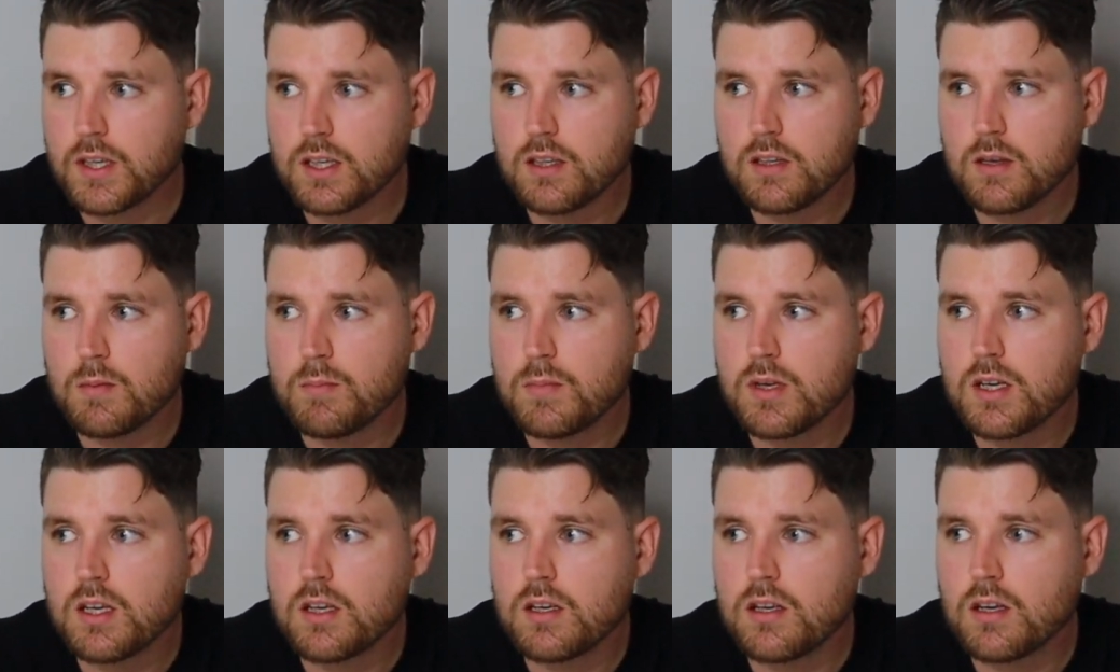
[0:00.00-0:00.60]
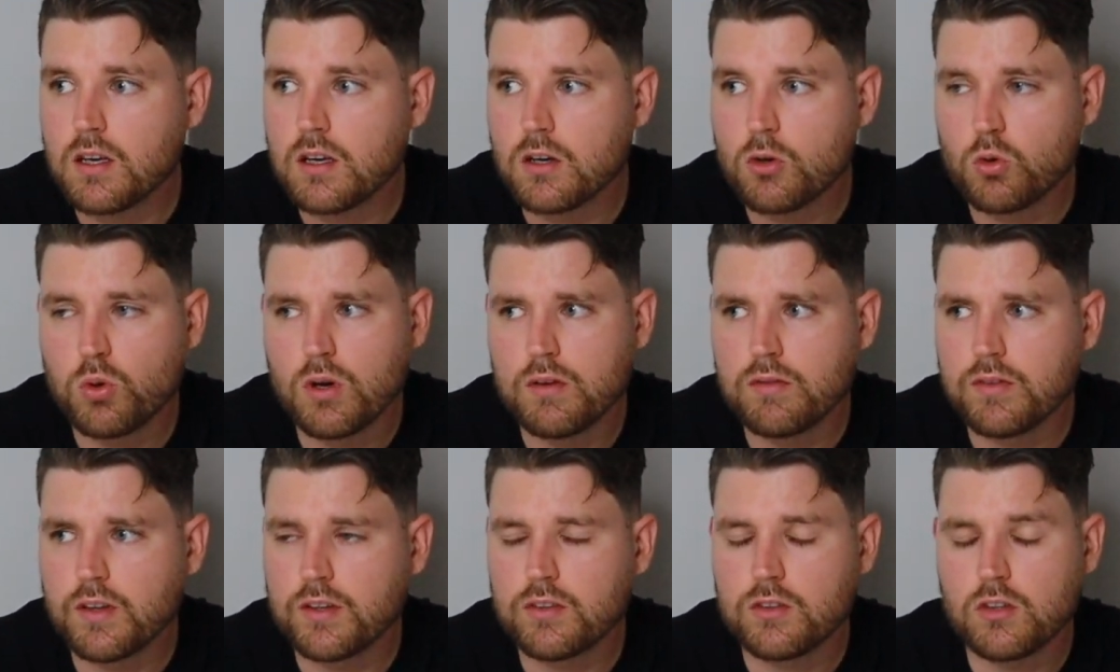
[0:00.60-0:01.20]
it can be
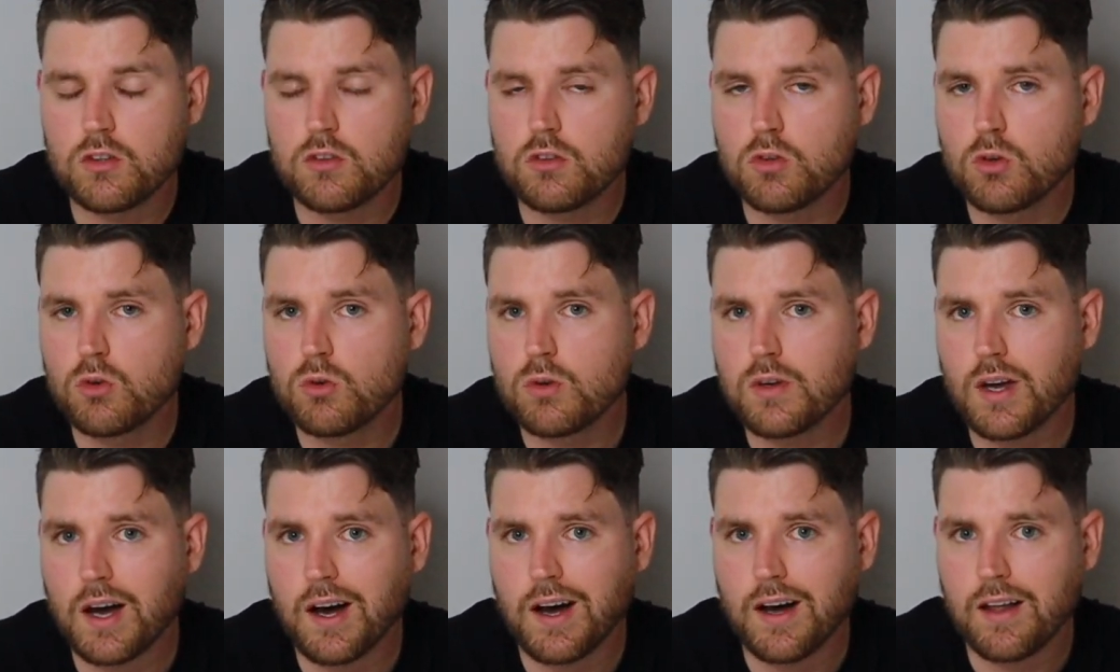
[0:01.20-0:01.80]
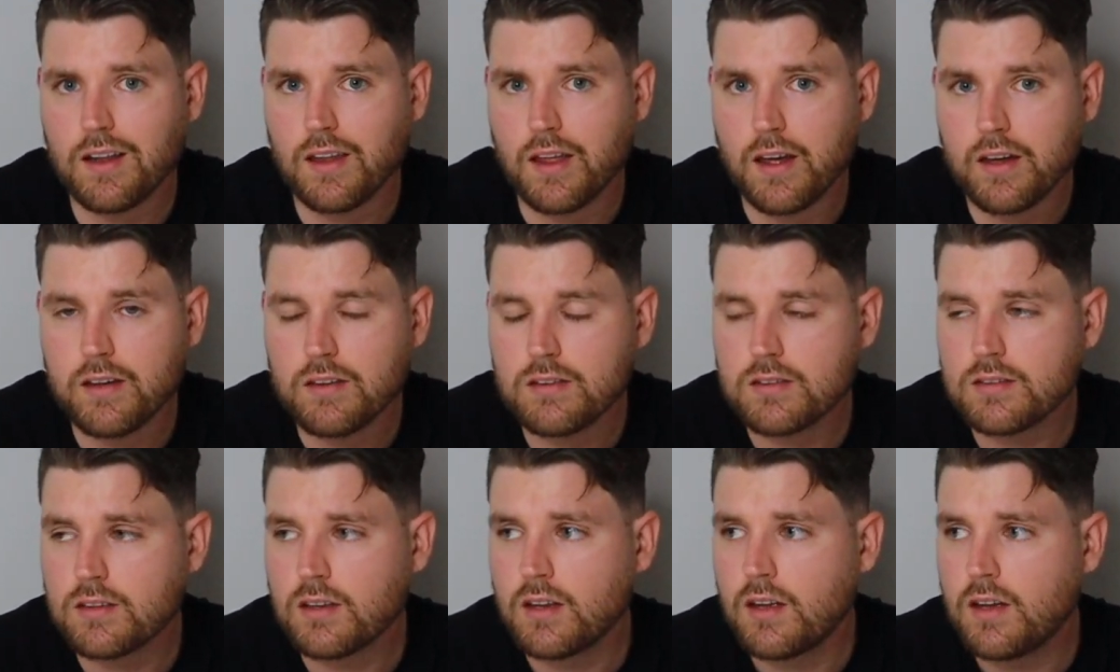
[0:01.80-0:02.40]
equivalent to 2 car
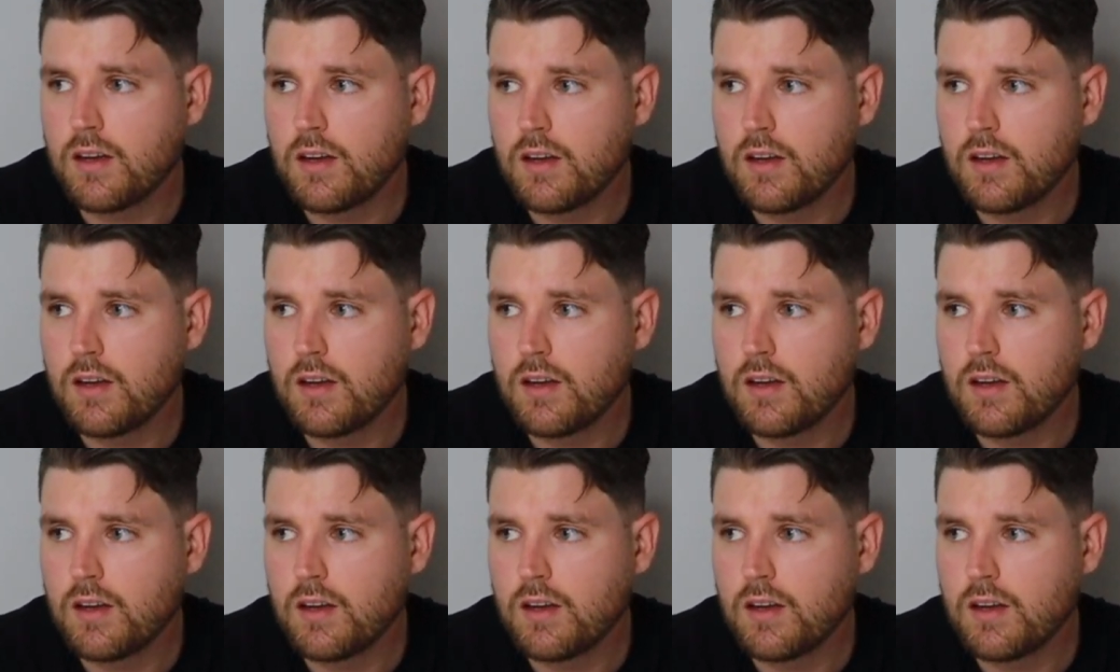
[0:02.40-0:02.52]
lengths.